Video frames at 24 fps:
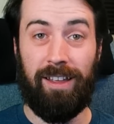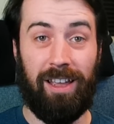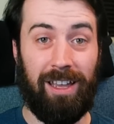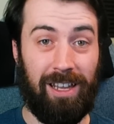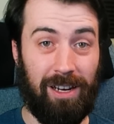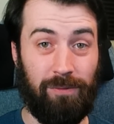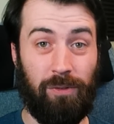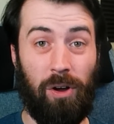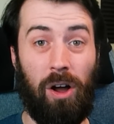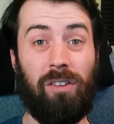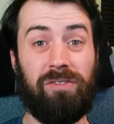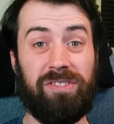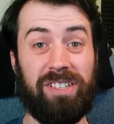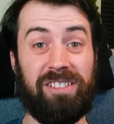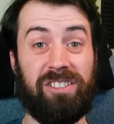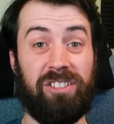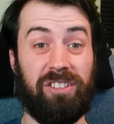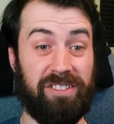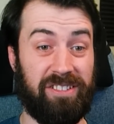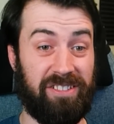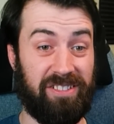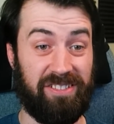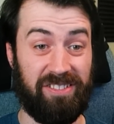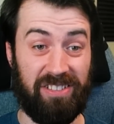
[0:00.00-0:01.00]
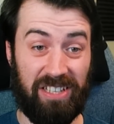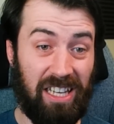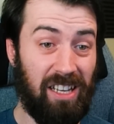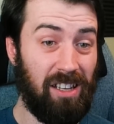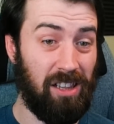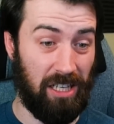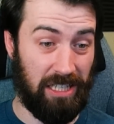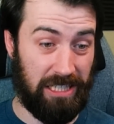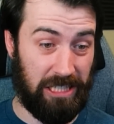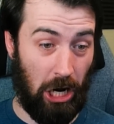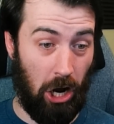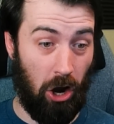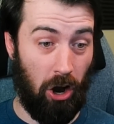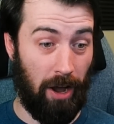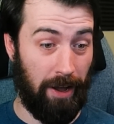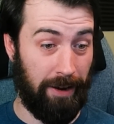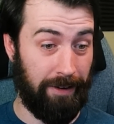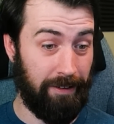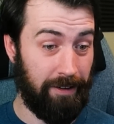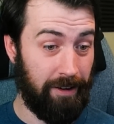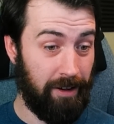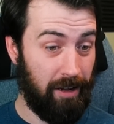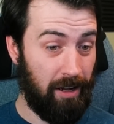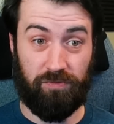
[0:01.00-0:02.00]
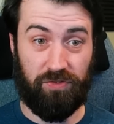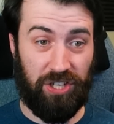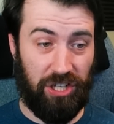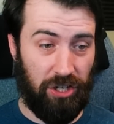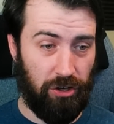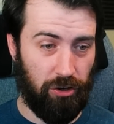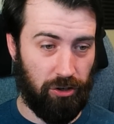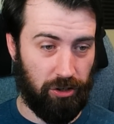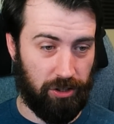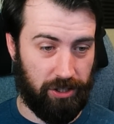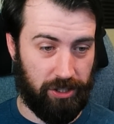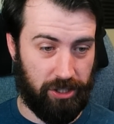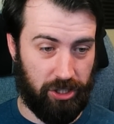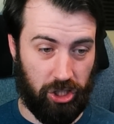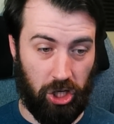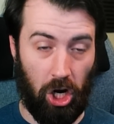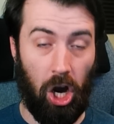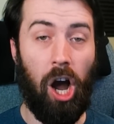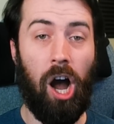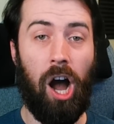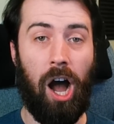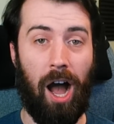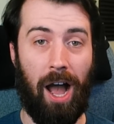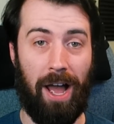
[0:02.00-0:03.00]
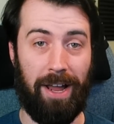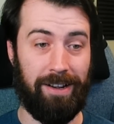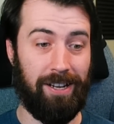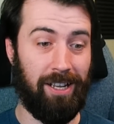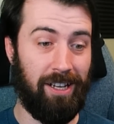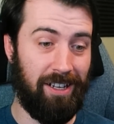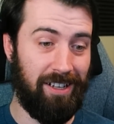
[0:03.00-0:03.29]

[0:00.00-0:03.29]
It evolves into Celadon. Dear God.